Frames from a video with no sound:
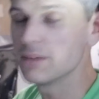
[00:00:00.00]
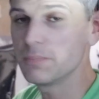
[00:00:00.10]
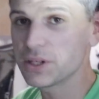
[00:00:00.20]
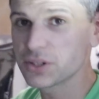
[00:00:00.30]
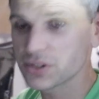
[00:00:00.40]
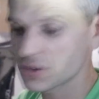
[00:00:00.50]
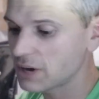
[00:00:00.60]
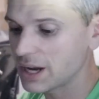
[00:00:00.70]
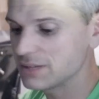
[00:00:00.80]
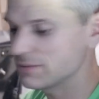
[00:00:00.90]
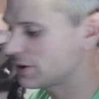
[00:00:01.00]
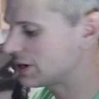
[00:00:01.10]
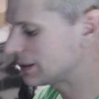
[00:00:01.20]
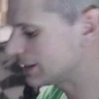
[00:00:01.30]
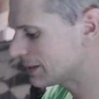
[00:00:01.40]
Pictures are great, very
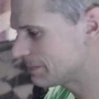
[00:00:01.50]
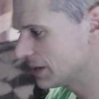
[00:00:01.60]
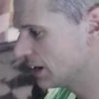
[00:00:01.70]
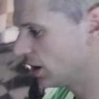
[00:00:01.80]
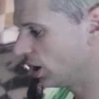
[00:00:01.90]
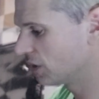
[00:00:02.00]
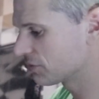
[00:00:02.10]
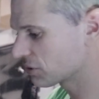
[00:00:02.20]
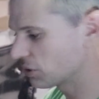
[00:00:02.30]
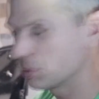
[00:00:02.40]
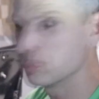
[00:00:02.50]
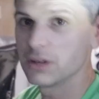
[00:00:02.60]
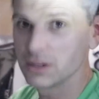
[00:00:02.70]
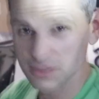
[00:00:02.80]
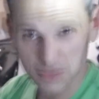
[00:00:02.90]
clear. Overall,
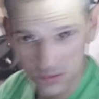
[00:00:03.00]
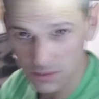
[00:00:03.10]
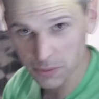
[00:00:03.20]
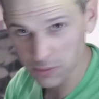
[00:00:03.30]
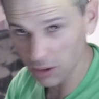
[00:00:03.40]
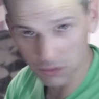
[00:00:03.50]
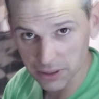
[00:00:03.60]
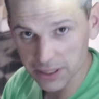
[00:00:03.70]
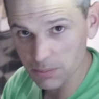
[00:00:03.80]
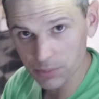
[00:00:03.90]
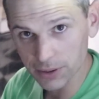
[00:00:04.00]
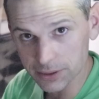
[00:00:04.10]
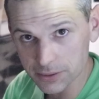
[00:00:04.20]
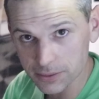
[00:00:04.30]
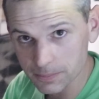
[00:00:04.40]
thoroughly
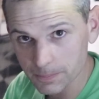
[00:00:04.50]
impressed.